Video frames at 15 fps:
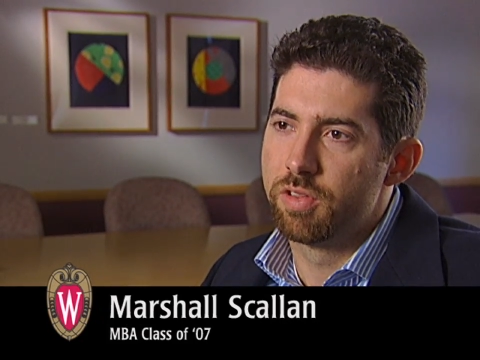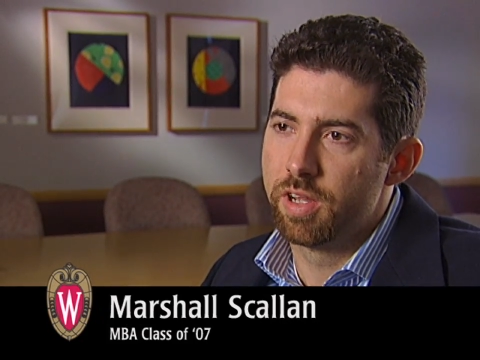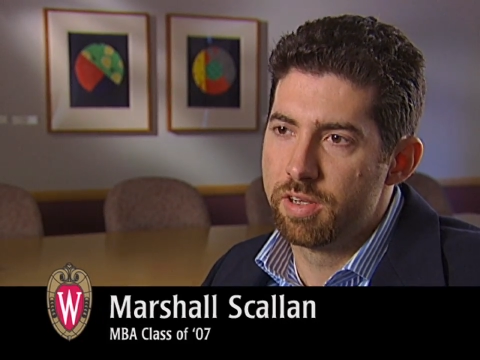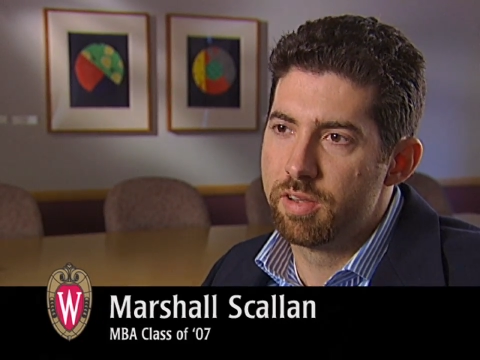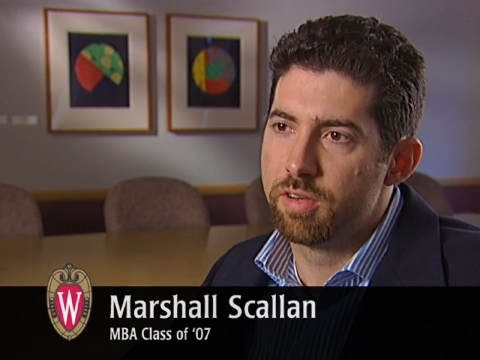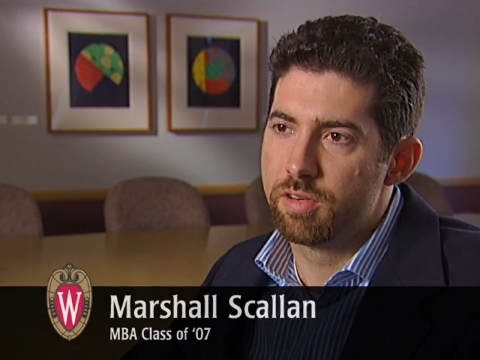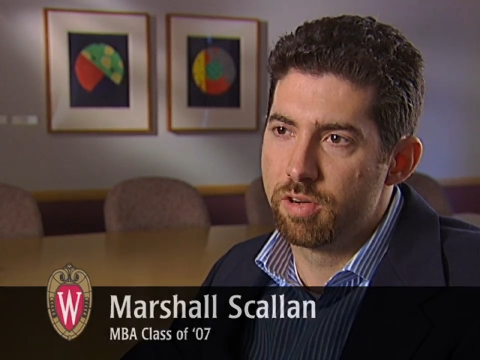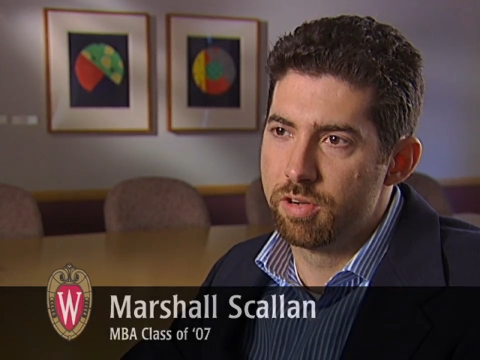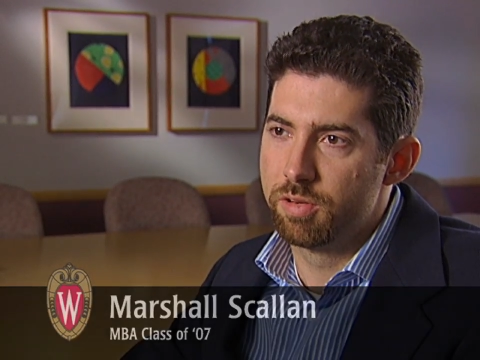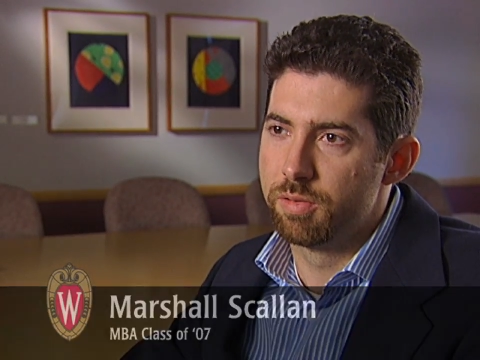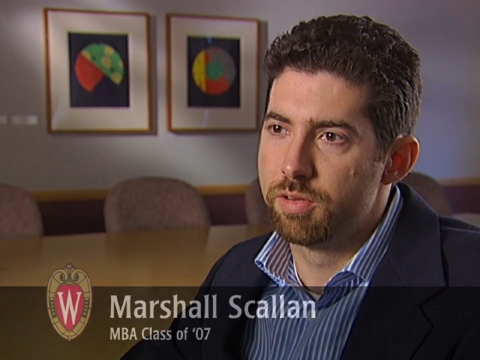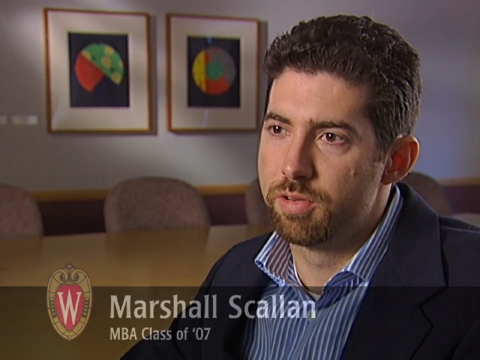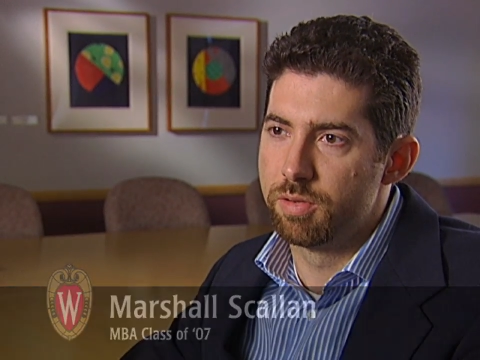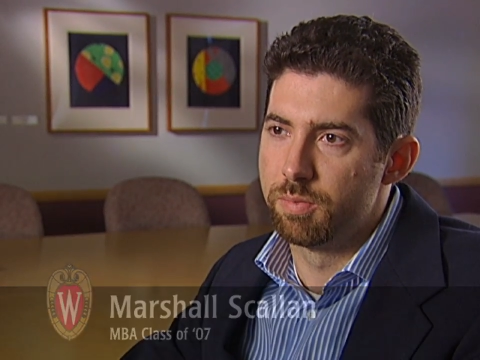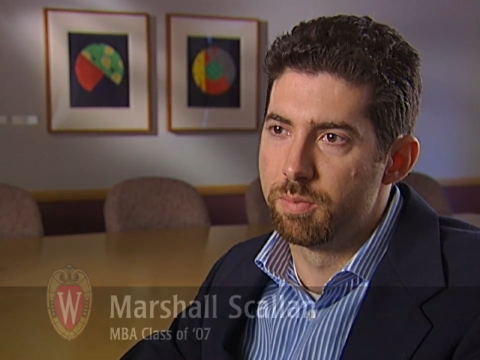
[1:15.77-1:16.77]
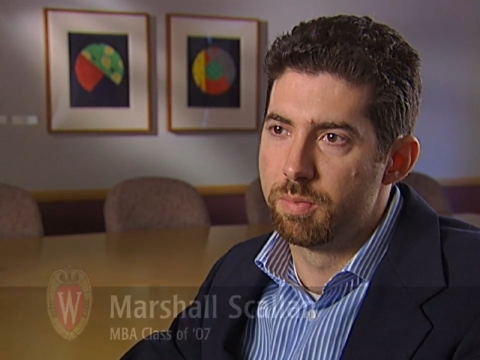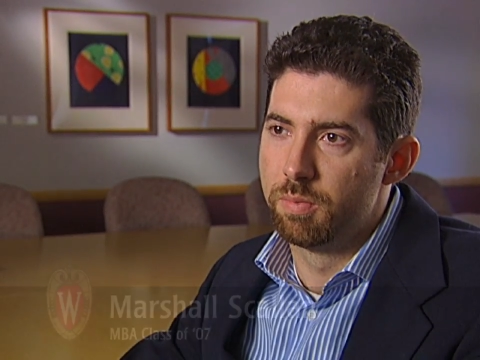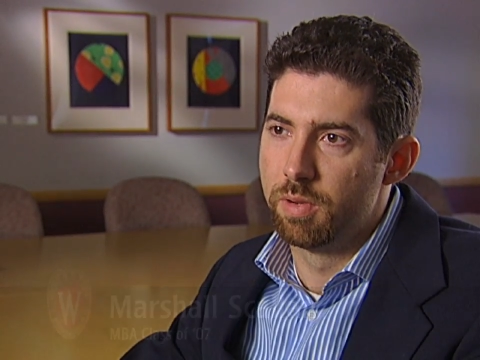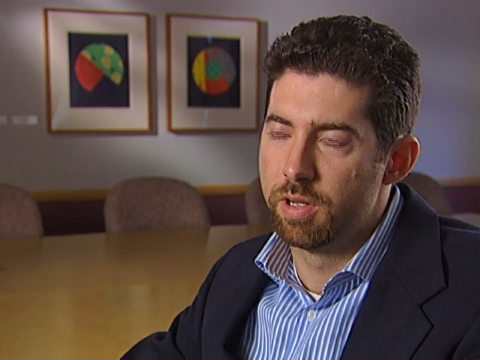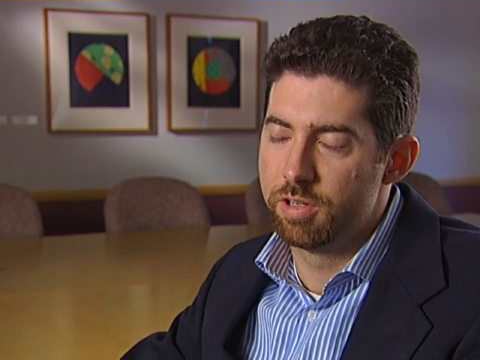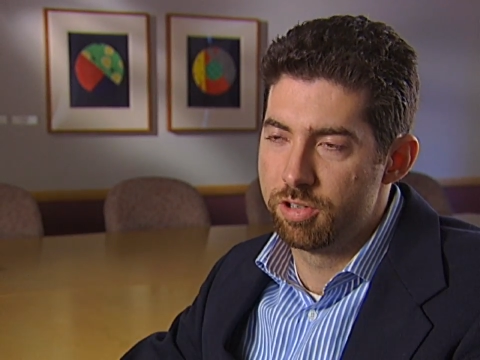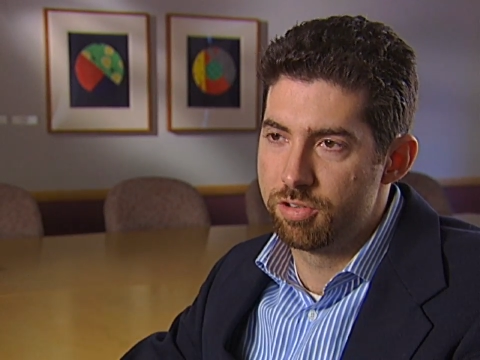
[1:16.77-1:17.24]
they turn to
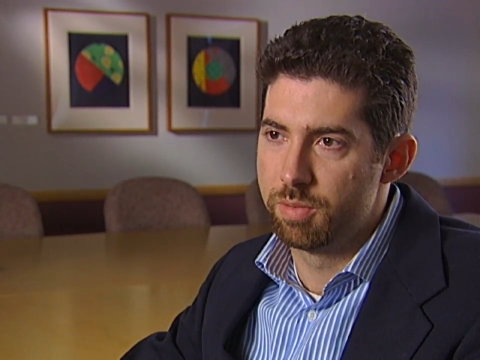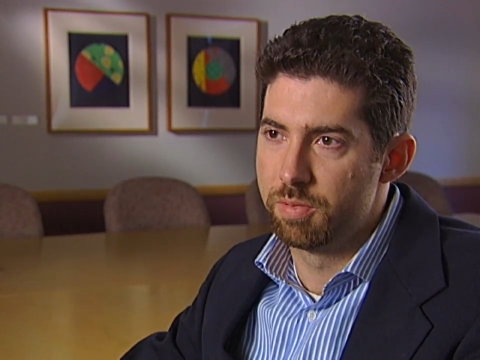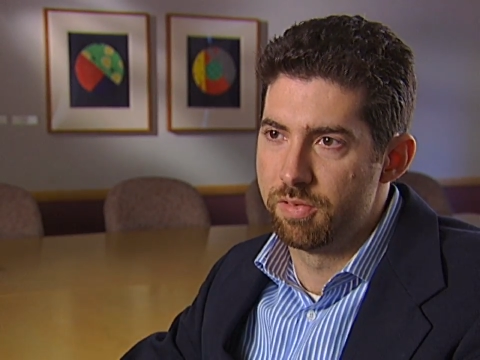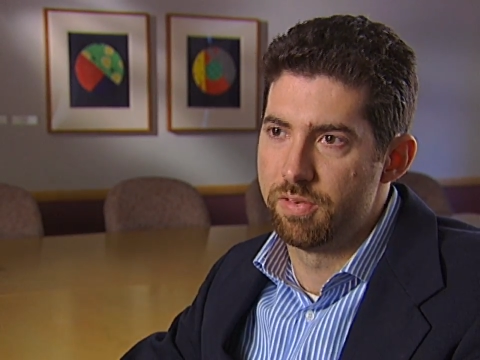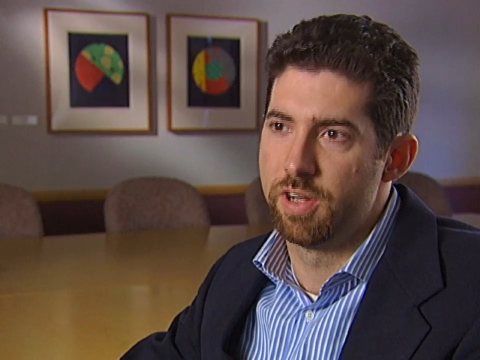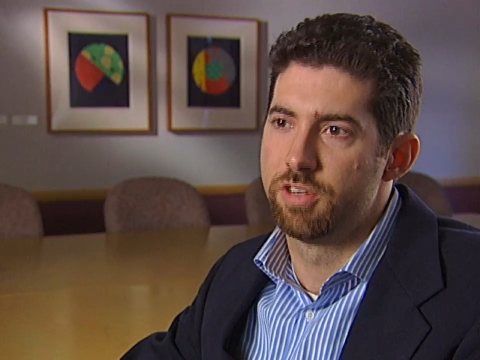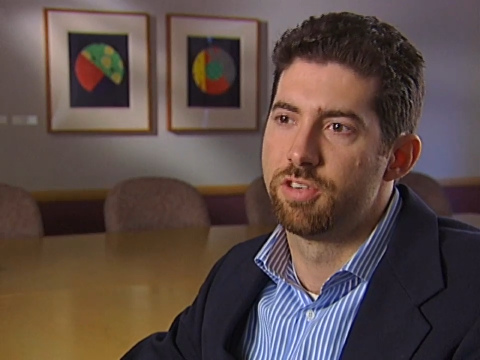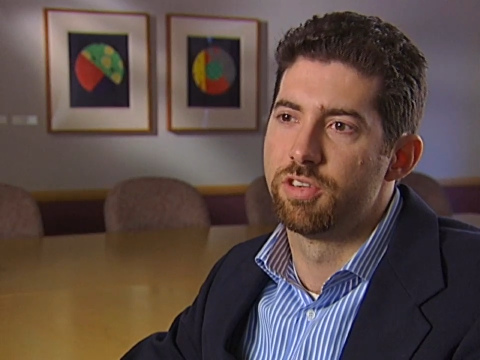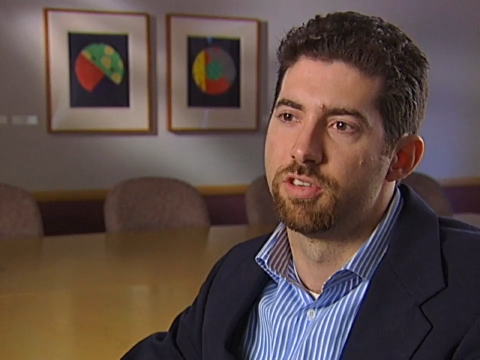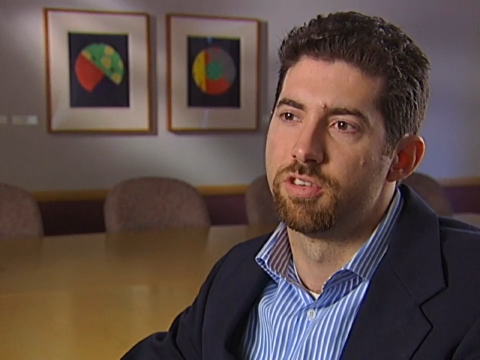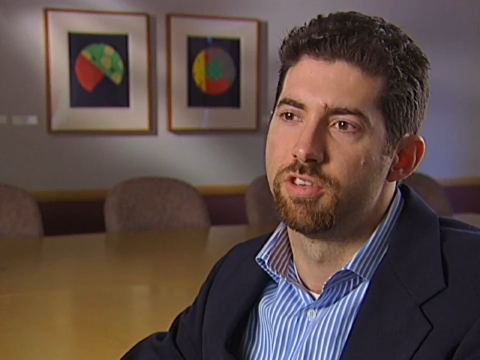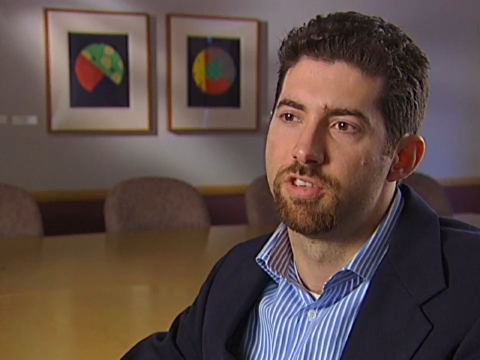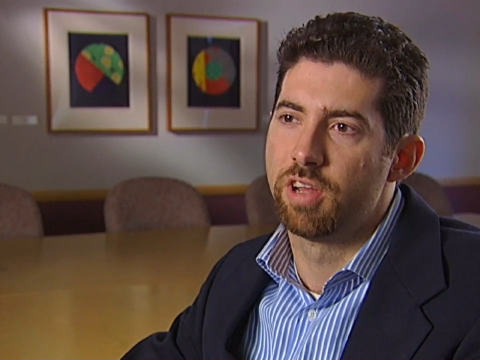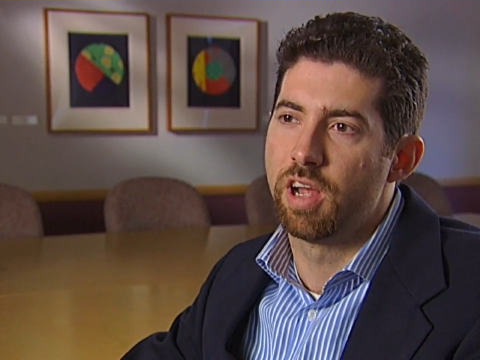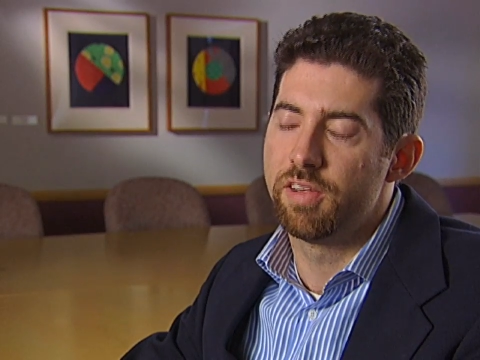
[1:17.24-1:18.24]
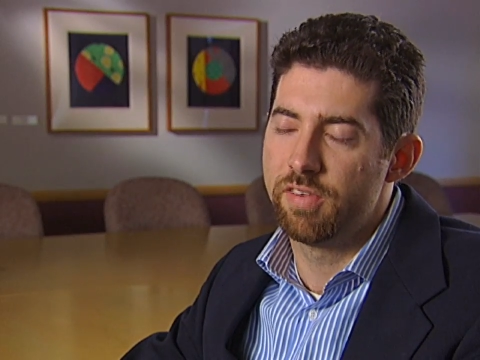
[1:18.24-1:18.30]
industry professionals and say,